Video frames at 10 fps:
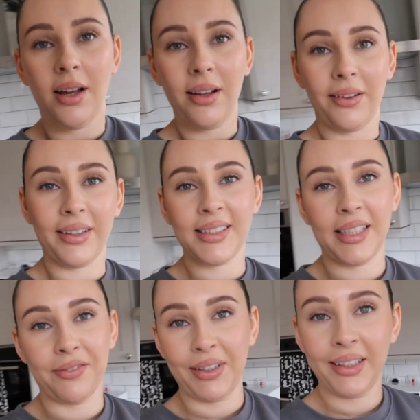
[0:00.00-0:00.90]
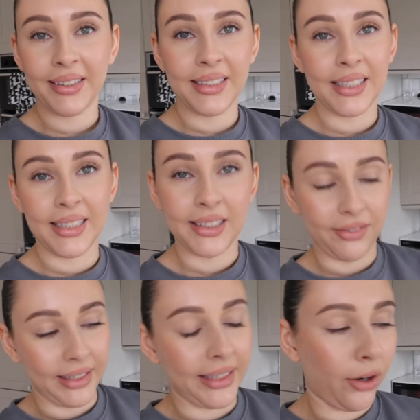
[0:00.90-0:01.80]
like I said, I feel like these things
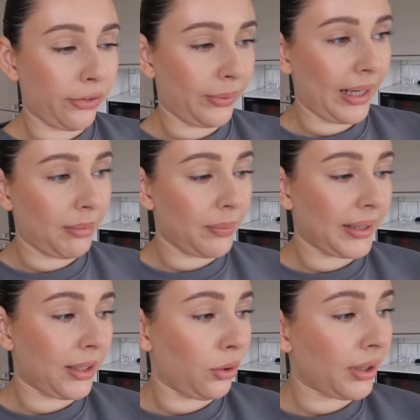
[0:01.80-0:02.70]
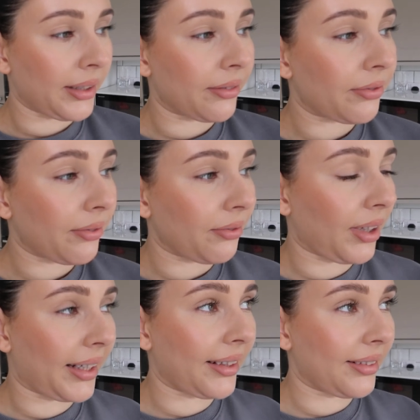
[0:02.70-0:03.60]
are really overwhelming when you look at it
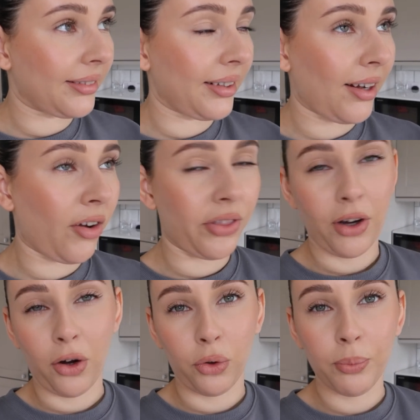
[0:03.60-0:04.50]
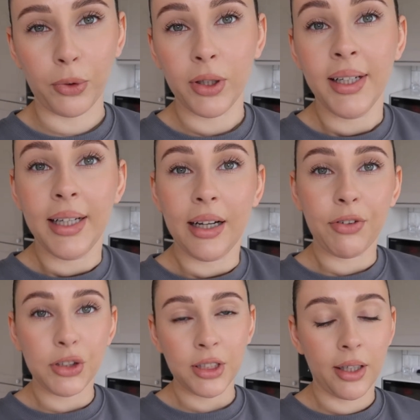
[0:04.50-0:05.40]
like on the whole, but
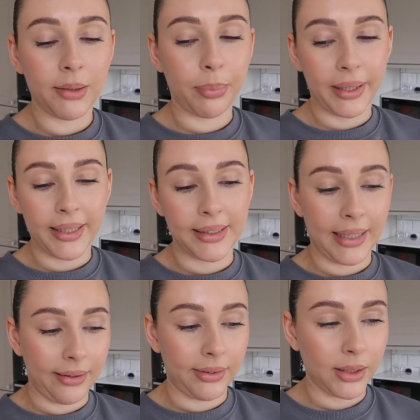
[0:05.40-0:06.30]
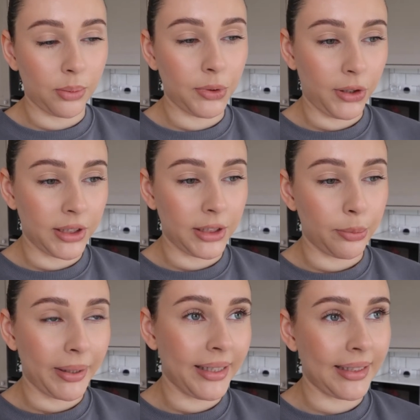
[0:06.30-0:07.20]
if I just kind of break it down, that's what I'm trying to do,
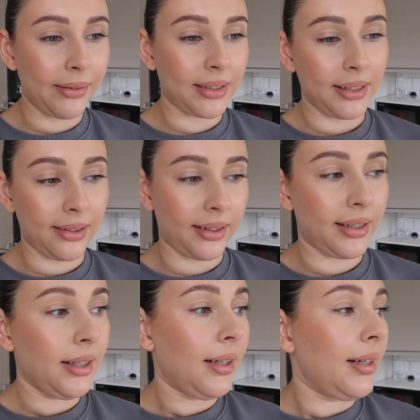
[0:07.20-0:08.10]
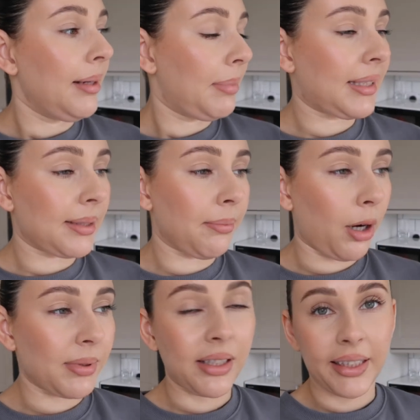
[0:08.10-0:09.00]
break it down into little like bits and
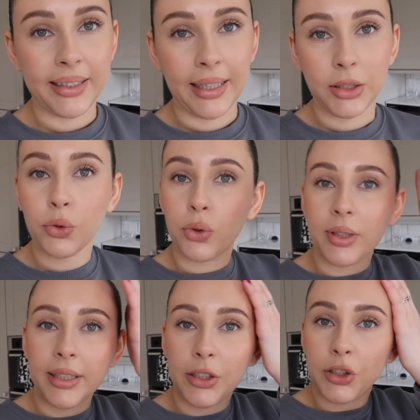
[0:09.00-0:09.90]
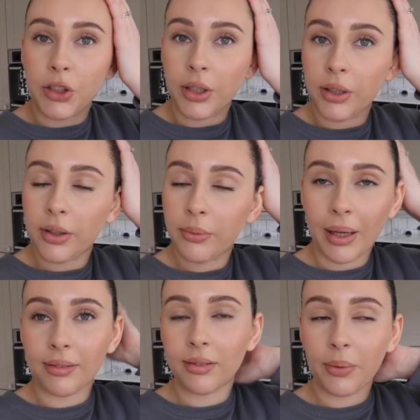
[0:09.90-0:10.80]
bobs that I can get done each.
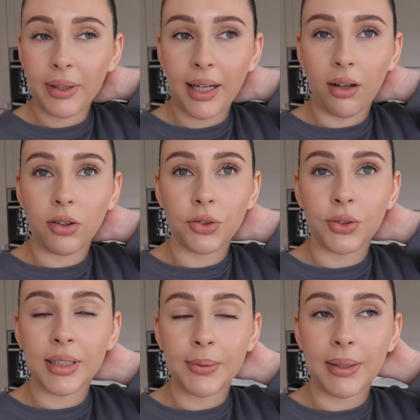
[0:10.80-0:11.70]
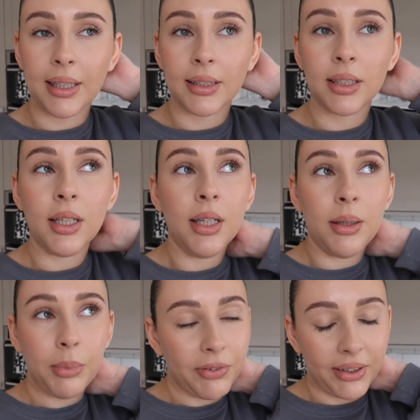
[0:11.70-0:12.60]
Well, I want to get a lot done this weekend,
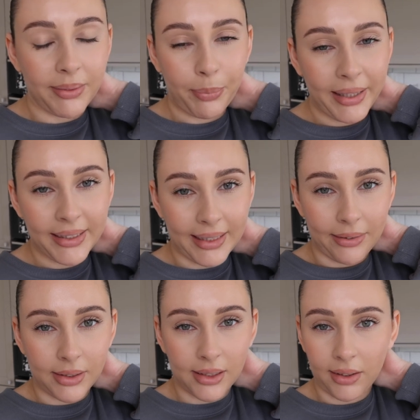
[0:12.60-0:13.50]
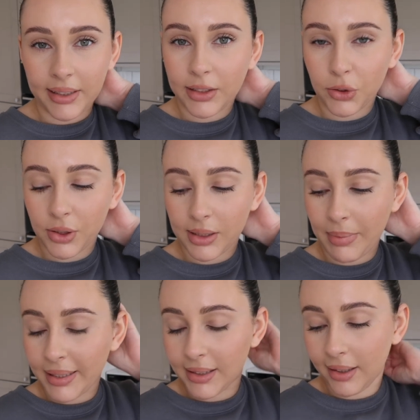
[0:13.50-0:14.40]
but if I break it down slightly, just it
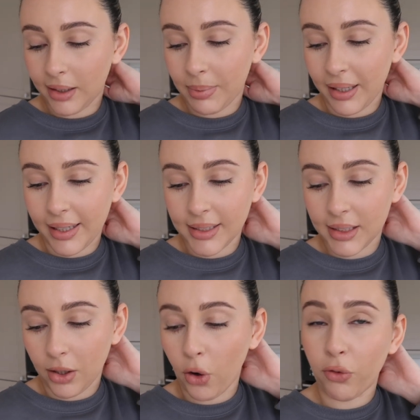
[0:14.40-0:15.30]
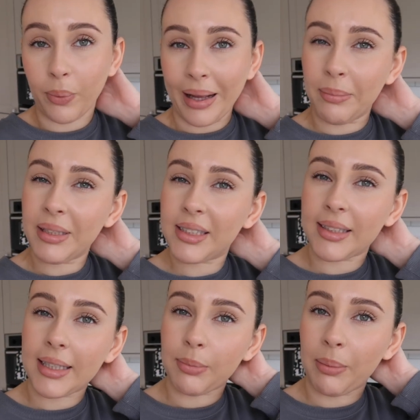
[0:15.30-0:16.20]
makes it a little bit less overwhelming. So
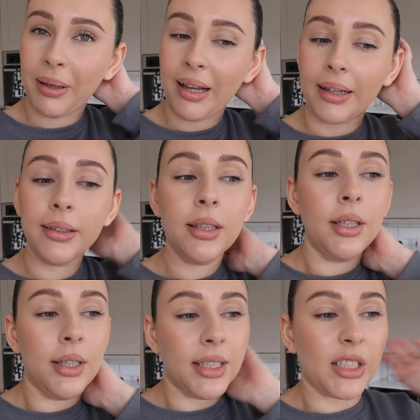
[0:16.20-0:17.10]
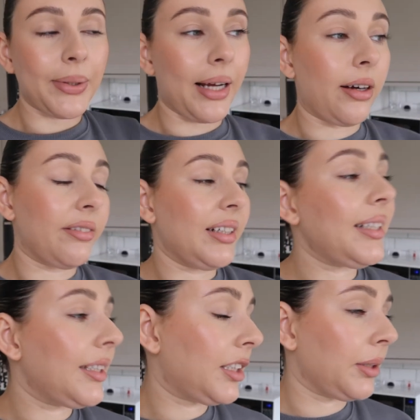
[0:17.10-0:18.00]
that is my plan. So yeah, I really
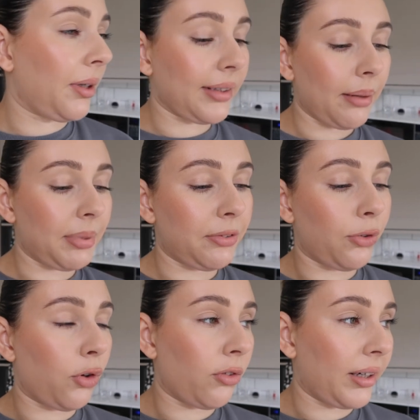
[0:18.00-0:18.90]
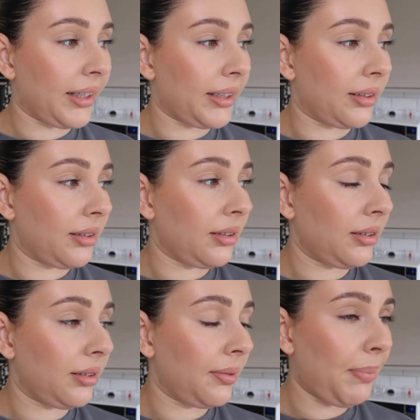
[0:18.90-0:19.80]
need to do all that before I can
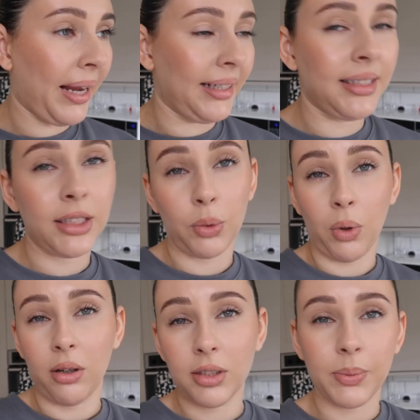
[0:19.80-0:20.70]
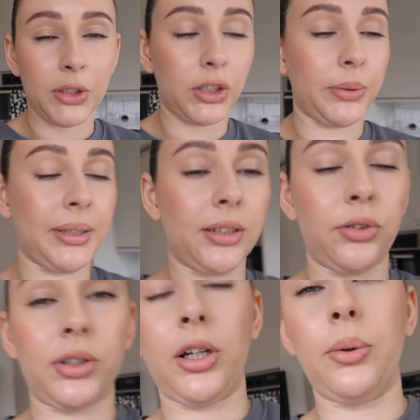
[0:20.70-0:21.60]
paint the walls, which do need
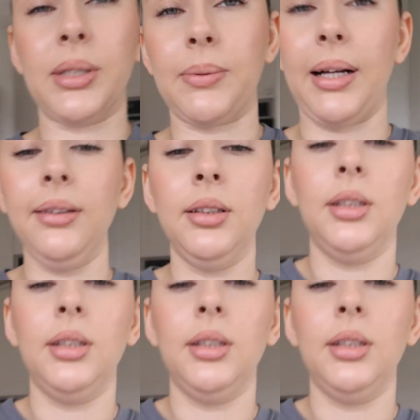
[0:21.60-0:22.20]
another coat as well.